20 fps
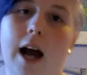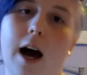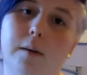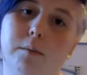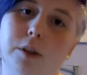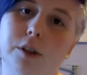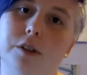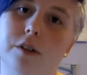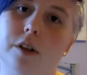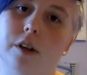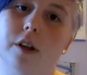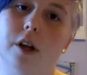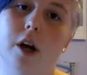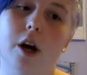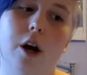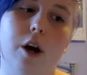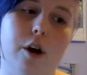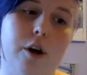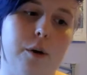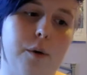Hamilton,
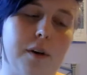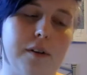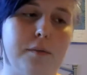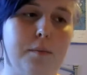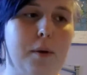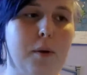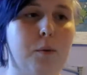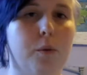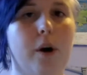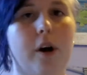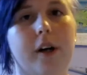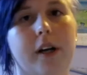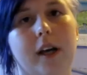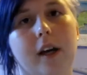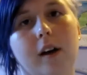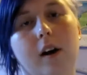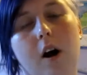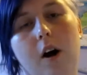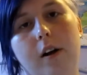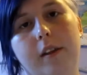who has been
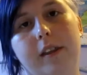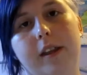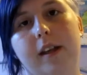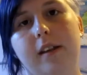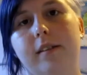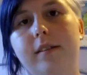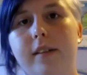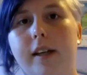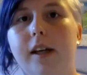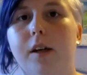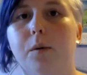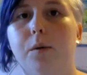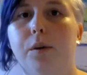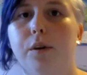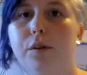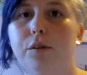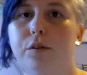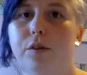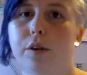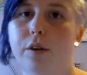working on the
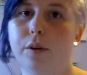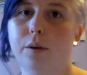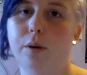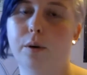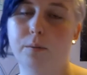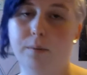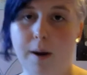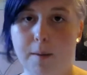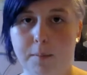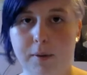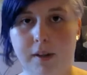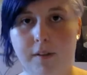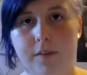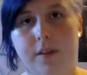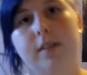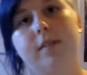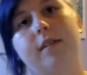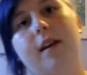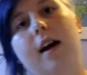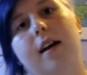sequel to Rebel of
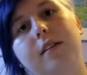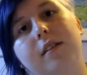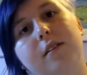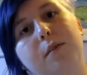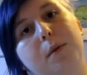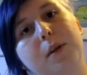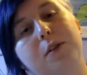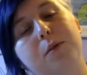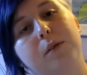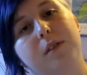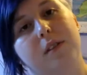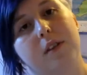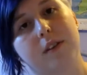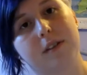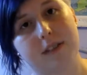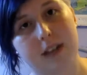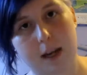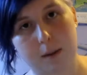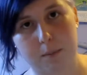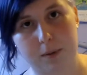the Sands, which was her
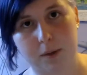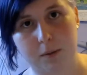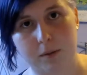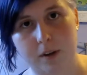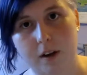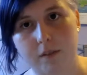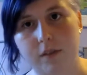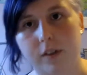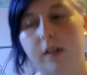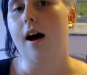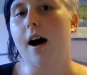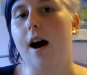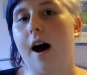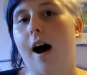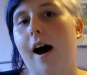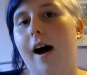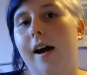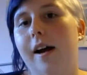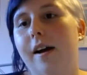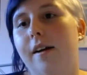debut novel.
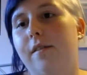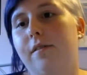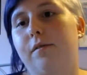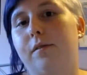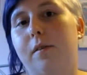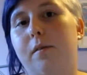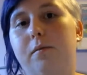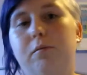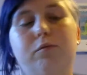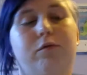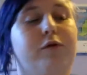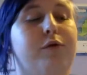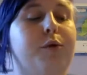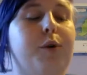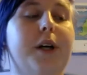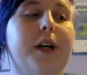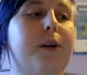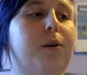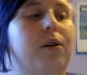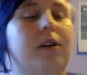I have
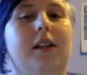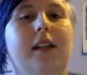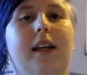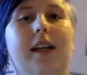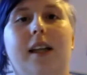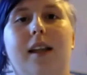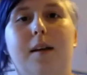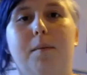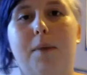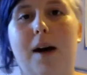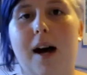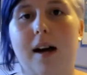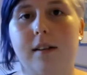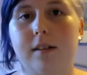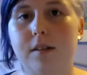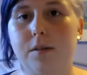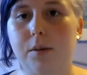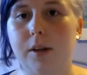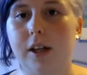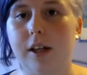frequently in the
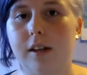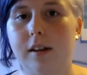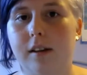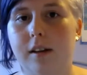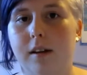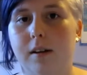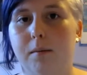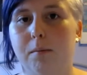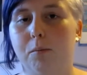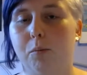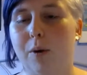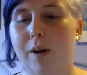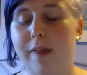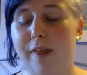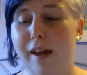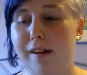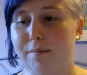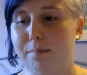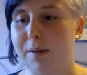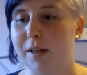past tweeted them when
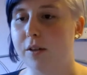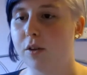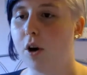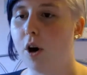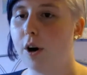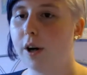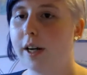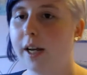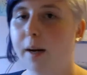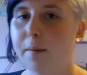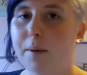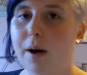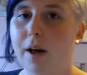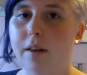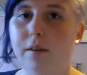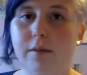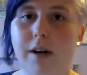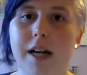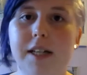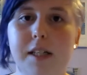they've been talking about
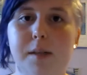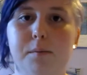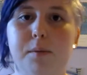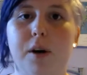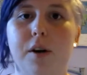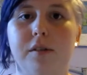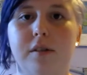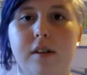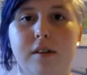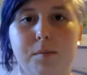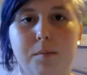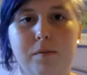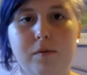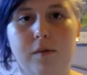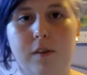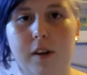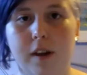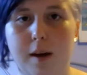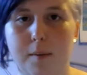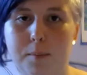the writing process
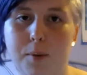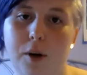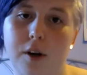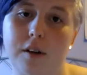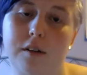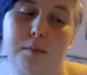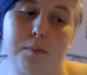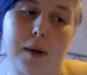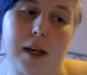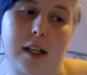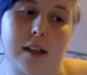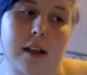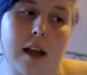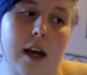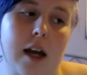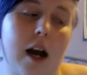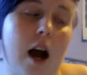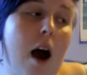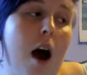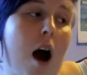for their books, being
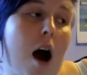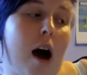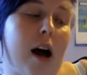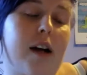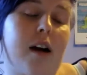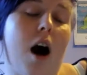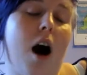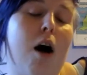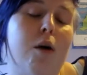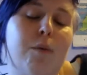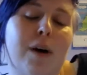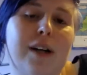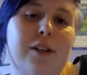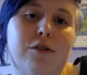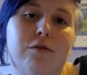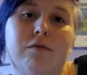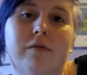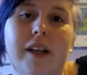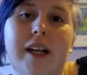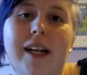like, I can't wait
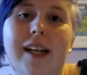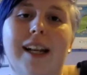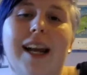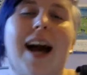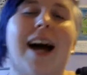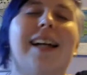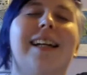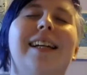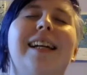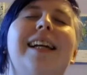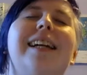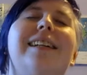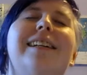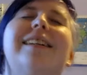to read it, I need